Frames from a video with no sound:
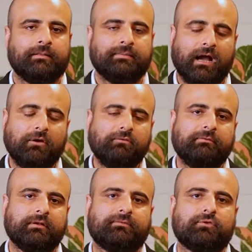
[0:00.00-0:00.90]
Now we
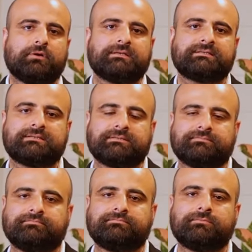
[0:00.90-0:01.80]
will focus
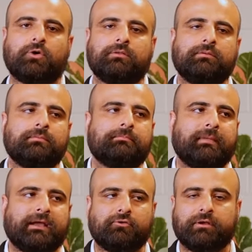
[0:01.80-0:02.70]
on
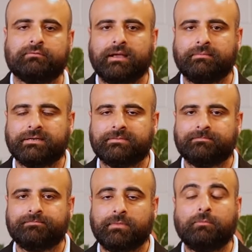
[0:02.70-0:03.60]
macro environment.
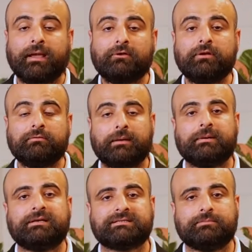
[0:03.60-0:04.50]
Now macro
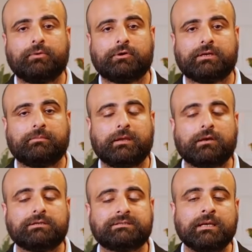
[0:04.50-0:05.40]
environment is important
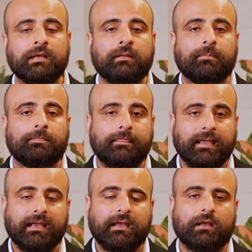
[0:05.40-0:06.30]
because
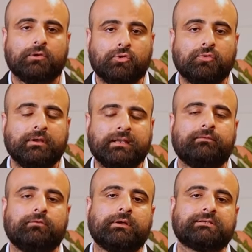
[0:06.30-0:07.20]
they do
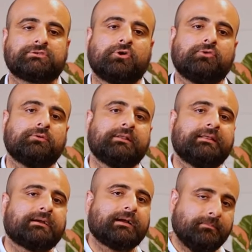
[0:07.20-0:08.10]
influence not only
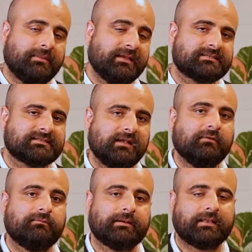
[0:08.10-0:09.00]
the company
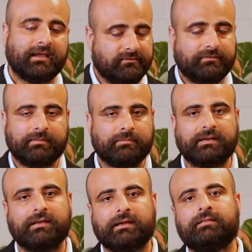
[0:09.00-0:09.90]
itself, but
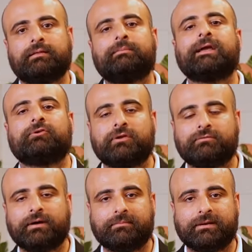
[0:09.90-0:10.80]
everybody in the micro
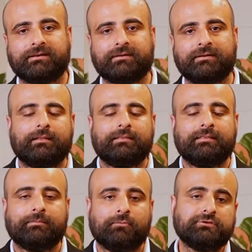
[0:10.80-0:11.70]
environment.
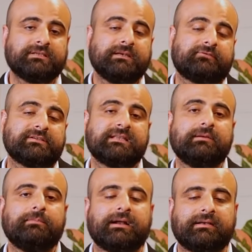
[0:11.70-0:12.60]
The most
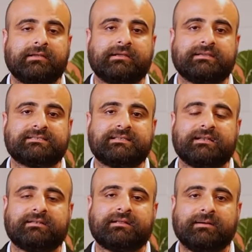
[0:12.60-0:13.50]
interesting part here is
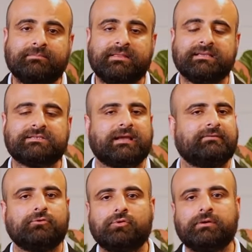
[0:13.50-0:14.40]
that companies
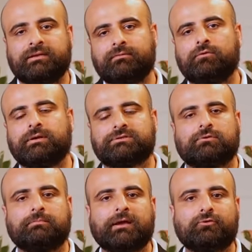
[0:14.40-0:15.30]
have no influence
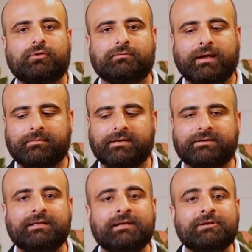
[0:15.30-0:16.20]
on macro environment.
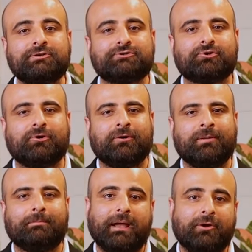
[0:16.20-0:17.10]
So
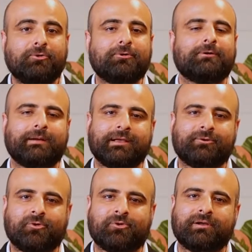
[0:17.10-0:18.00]
by hook or by
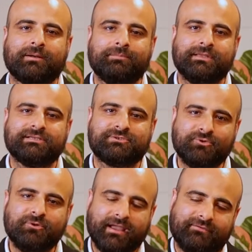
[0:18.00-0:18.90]
crook, companies
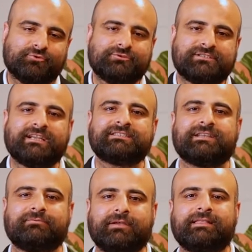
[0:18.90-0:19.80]
do have to change
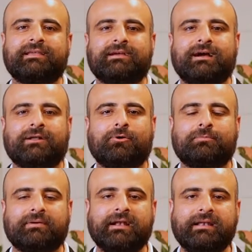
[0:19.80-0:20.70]
the way they are
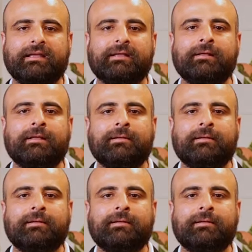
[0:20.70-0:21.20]
operating